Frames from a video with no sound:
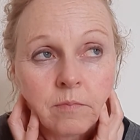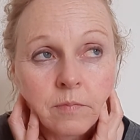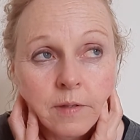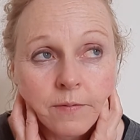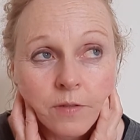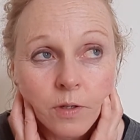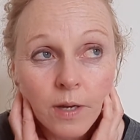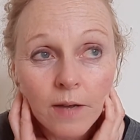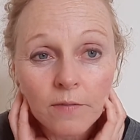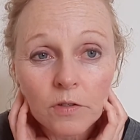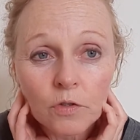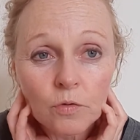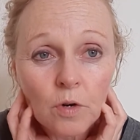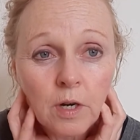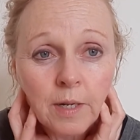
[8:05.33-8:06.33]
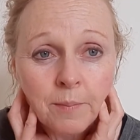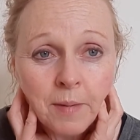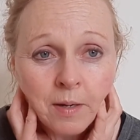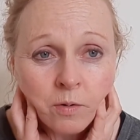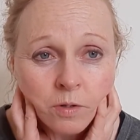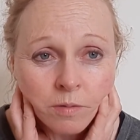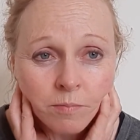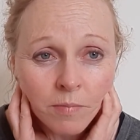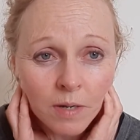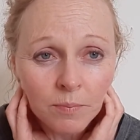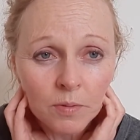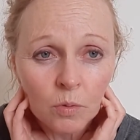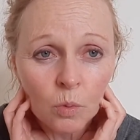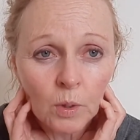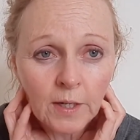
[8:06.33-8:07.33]
If you have a dry mouth, it might
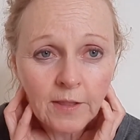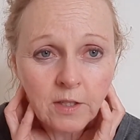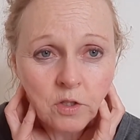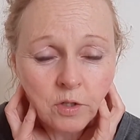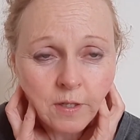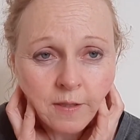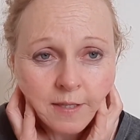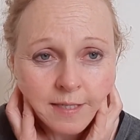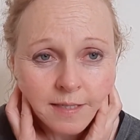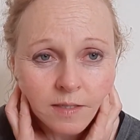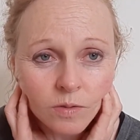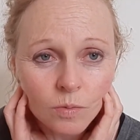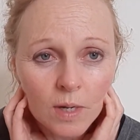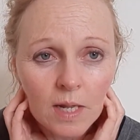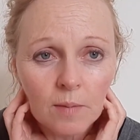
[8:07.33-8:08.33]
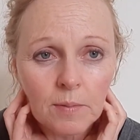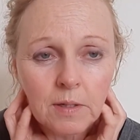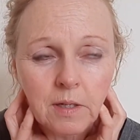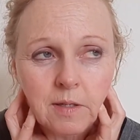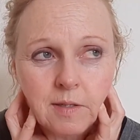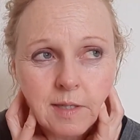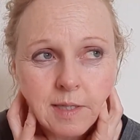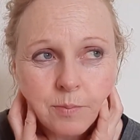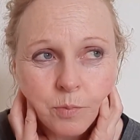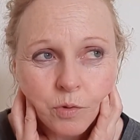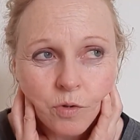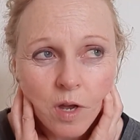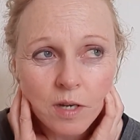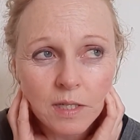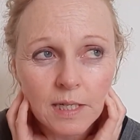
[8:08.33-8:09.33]
be worth doing this as well, because this
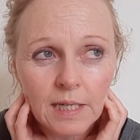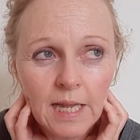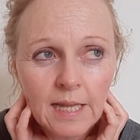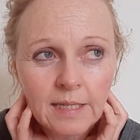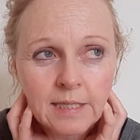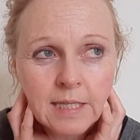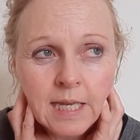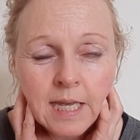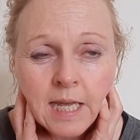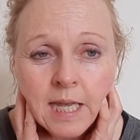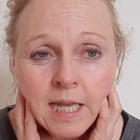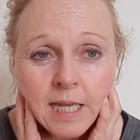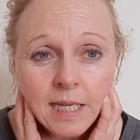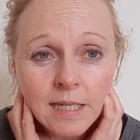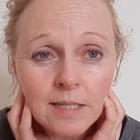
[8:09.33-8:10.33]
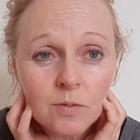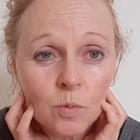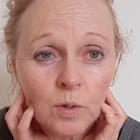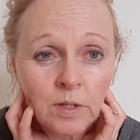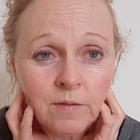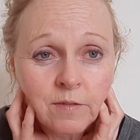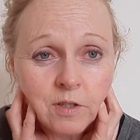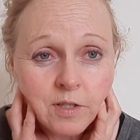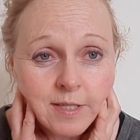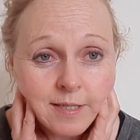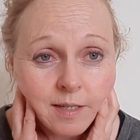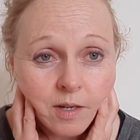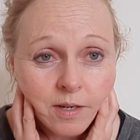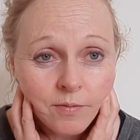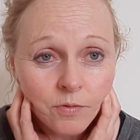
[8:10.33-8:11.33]
parotid gland is one of your
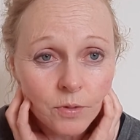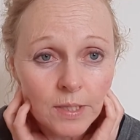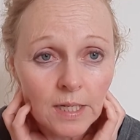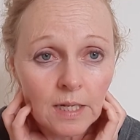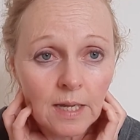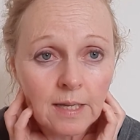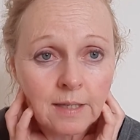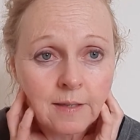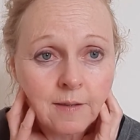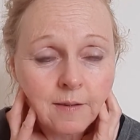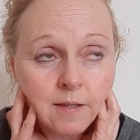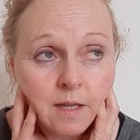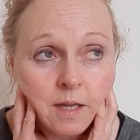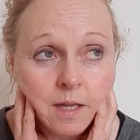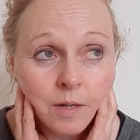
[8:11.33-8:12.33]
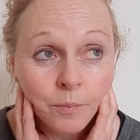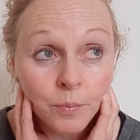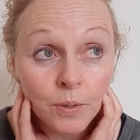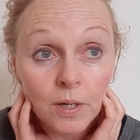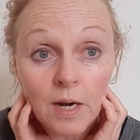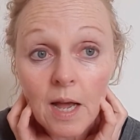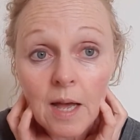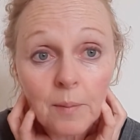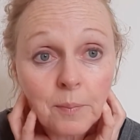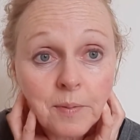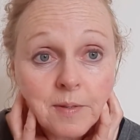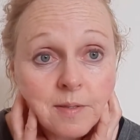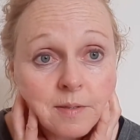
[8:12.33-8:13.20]
salivary glands, and perhaps